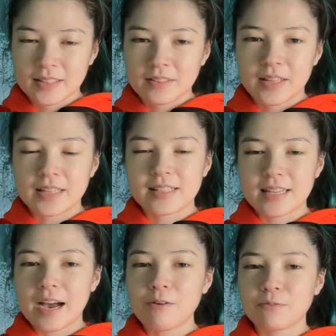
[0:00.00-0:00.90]
Like,
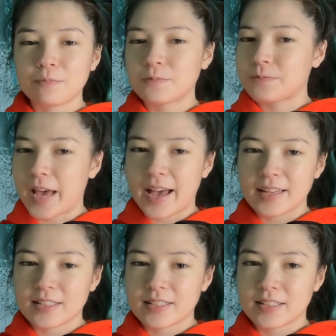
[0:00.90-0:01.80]
see how
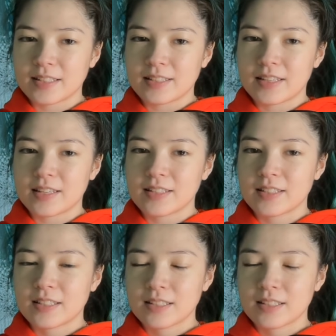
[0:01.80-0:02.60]
fast this is?